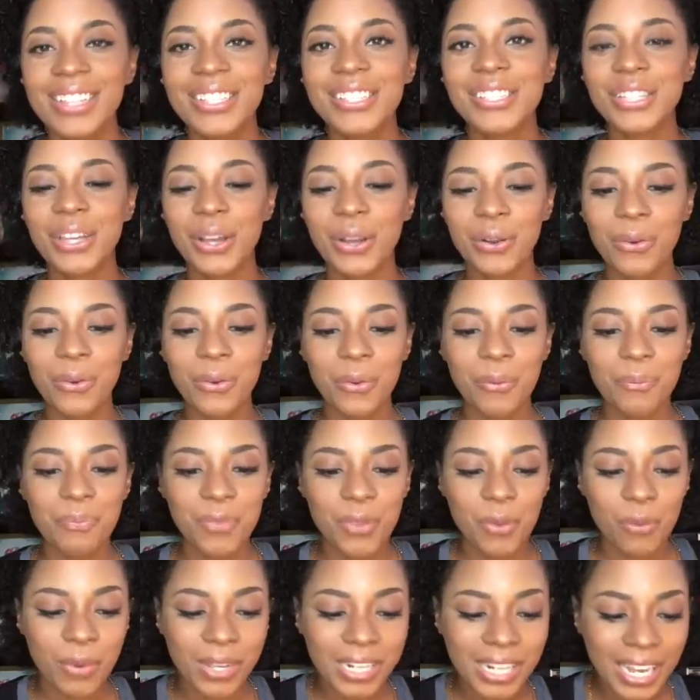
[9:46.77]
So
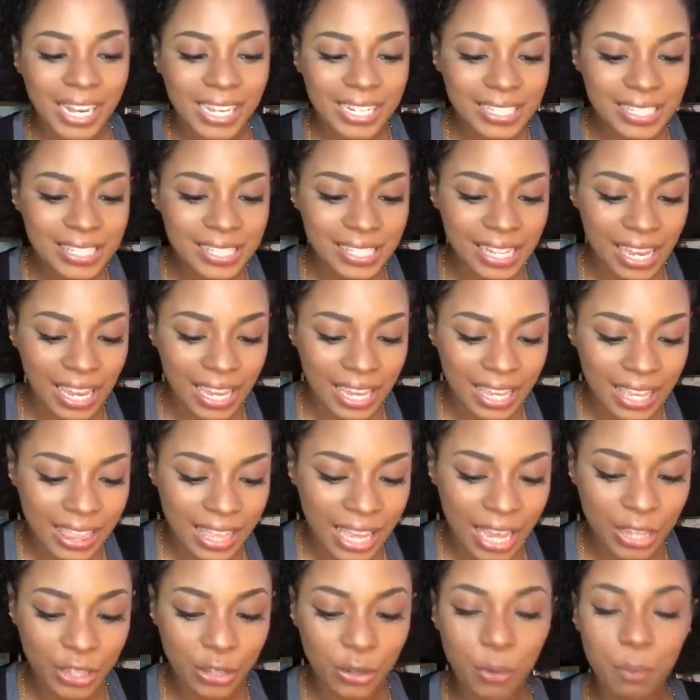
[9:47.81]
when I say
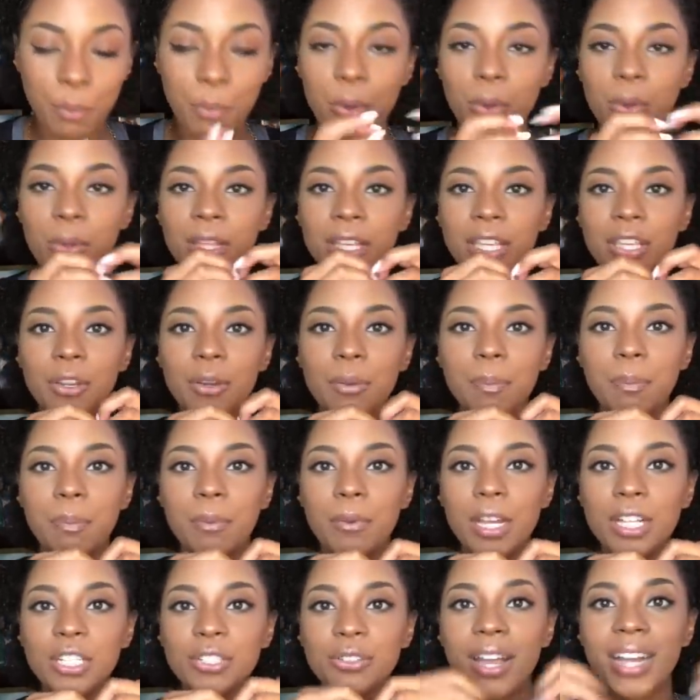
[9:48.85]
that you're pulling, you're
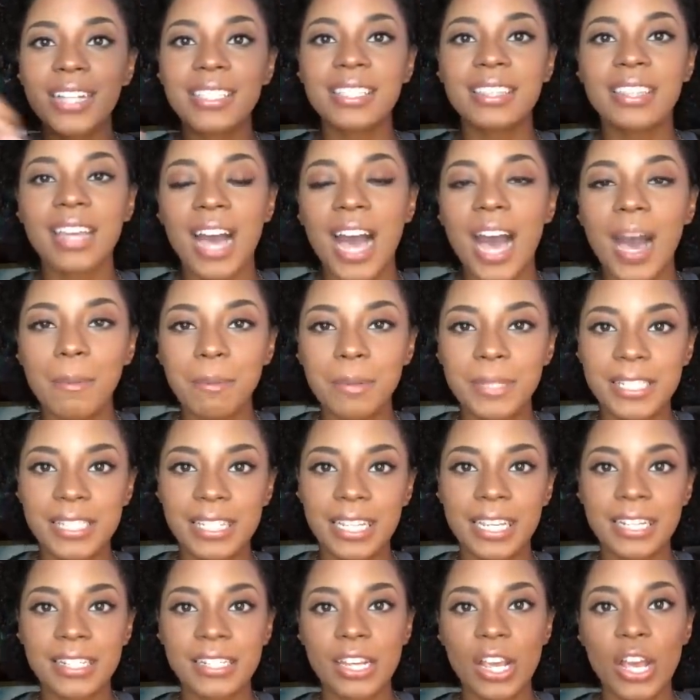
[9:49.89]
attracting the
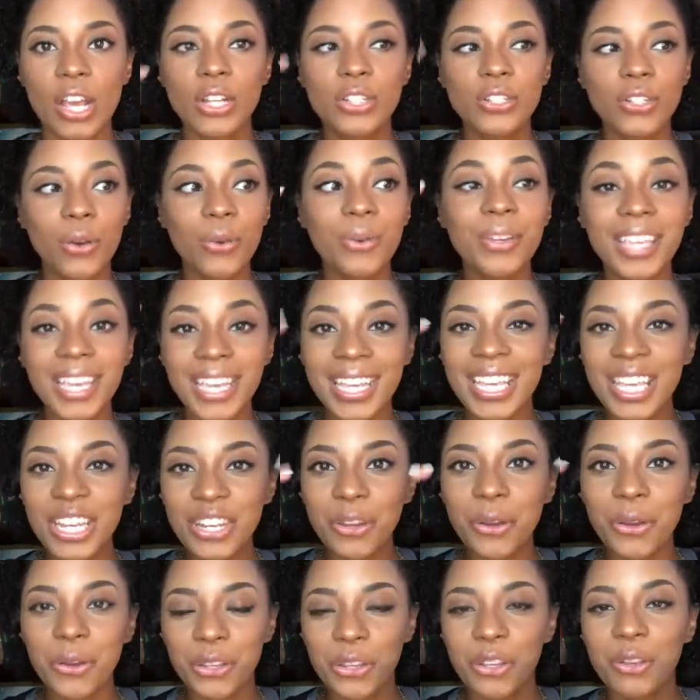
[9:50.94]
opposite, don't get
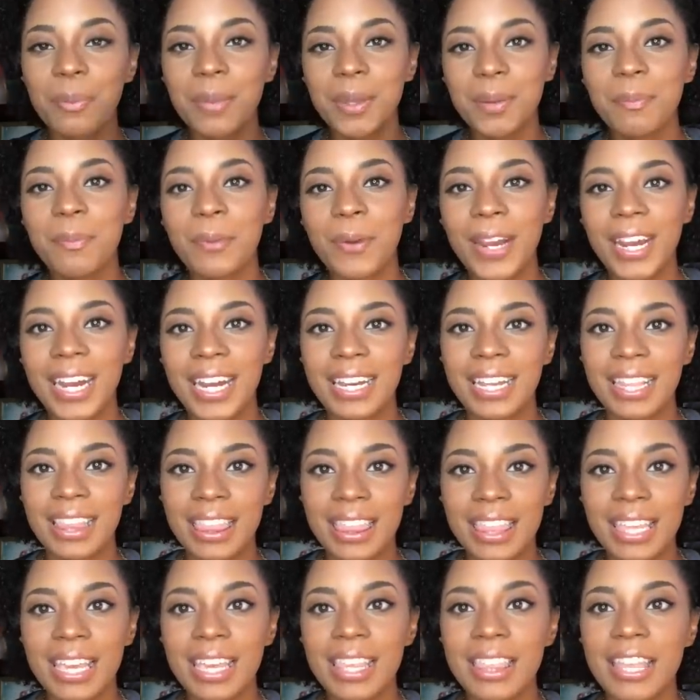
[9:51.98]
in your human brain
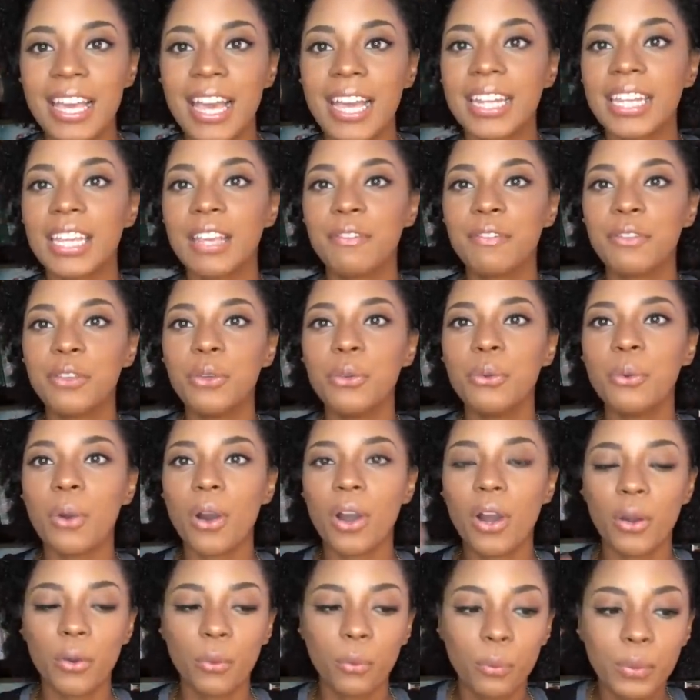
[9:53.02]
and think that if you
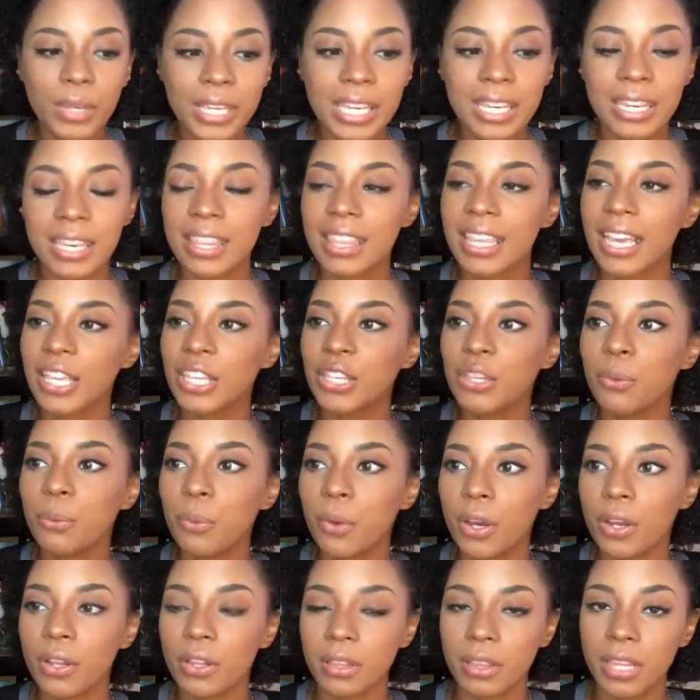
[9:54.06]
are weak, that you
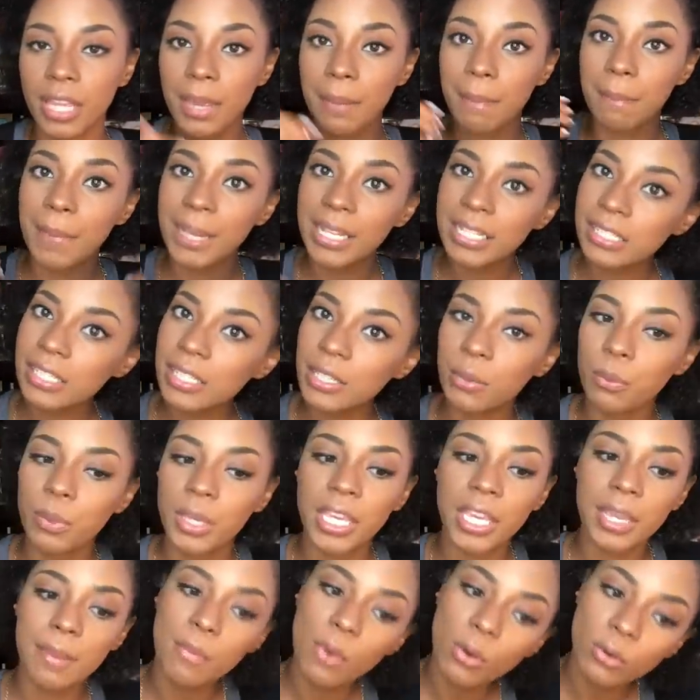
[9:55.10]
are like mentally
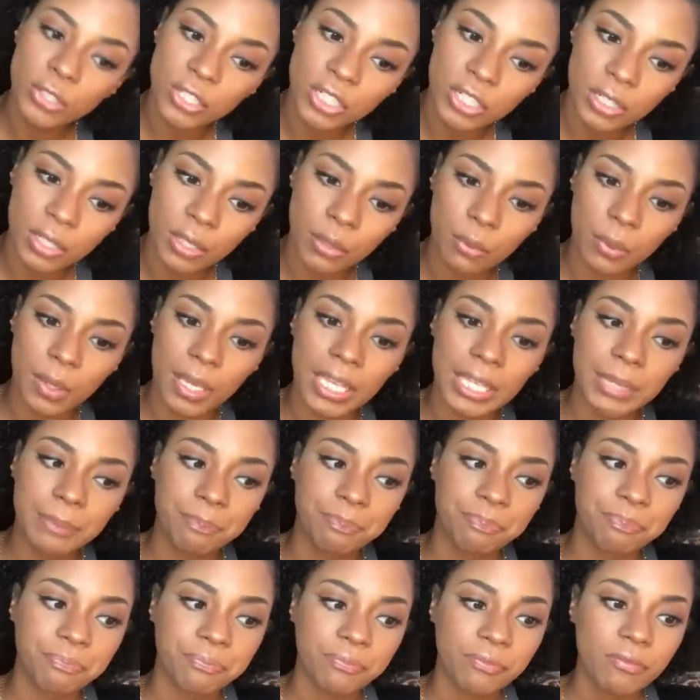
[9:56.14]
weak, emotionally weak,
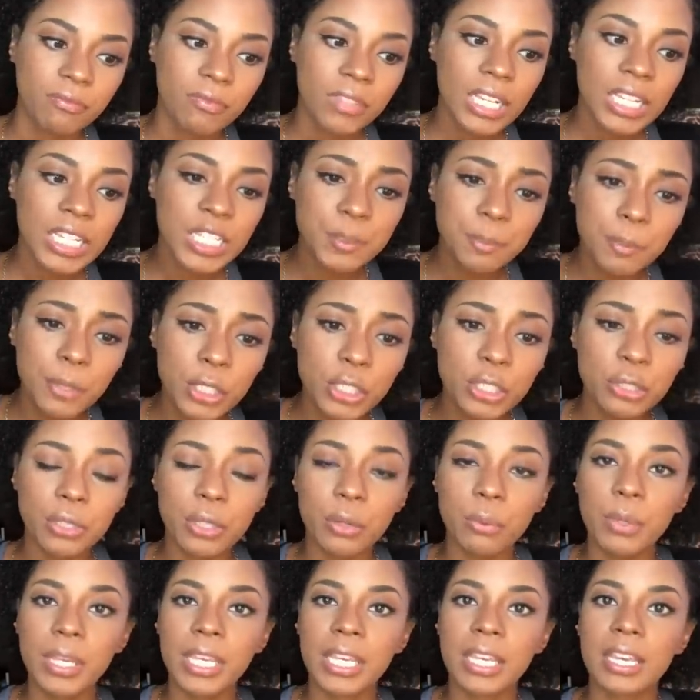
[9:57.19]

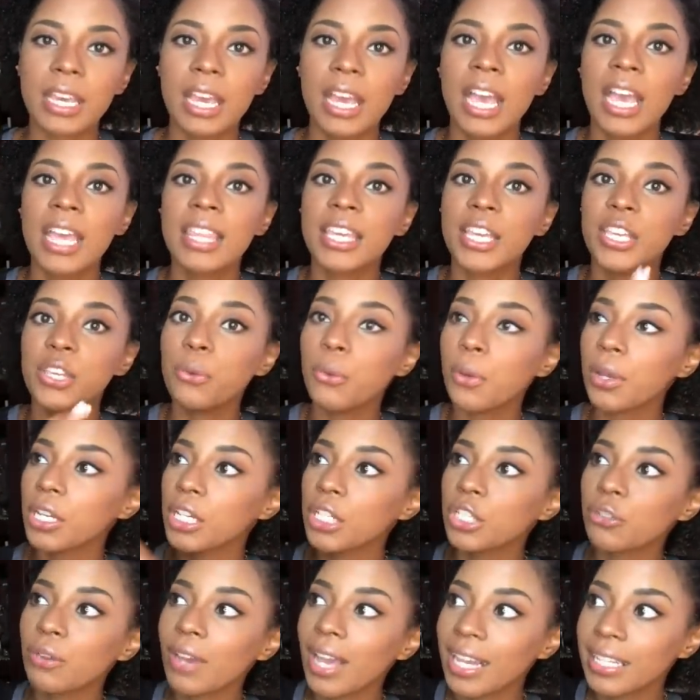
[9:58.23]
spiritually weak, that you're
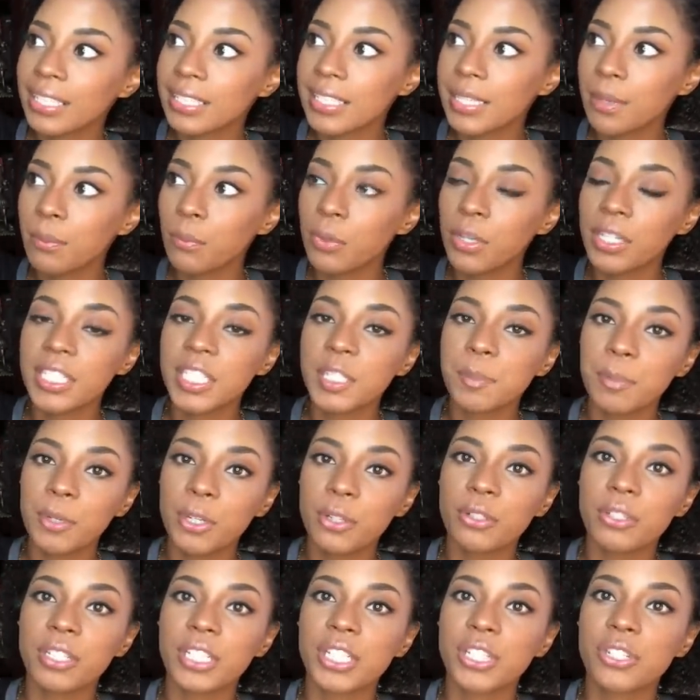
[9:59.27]
gonna attract someone
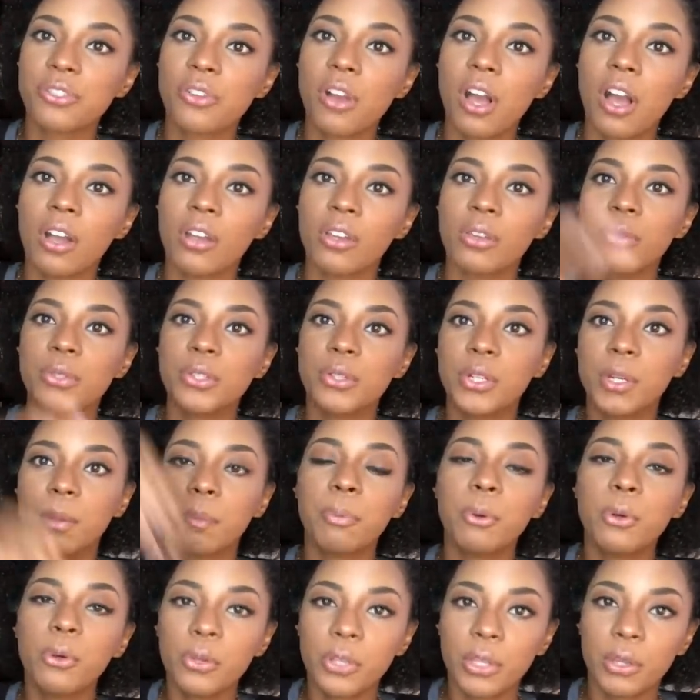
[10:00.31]
spiritually strong who's gonna
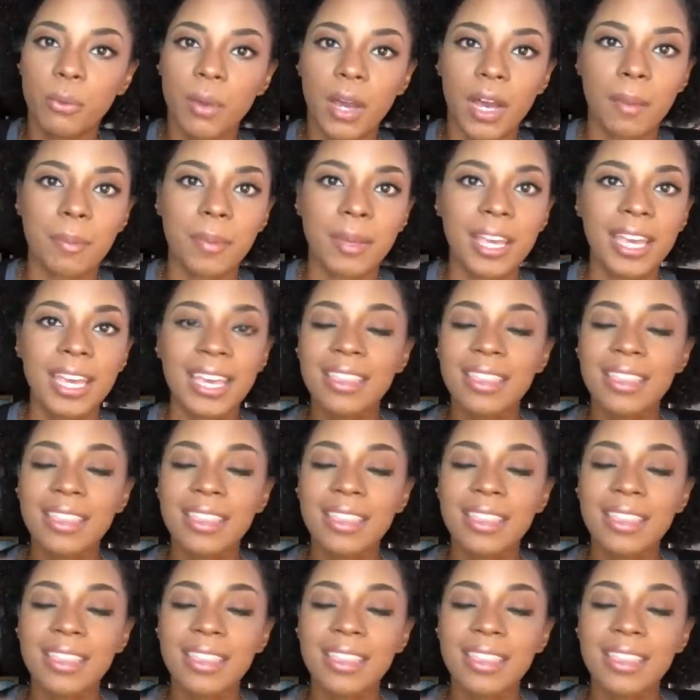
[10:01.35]
pull you up.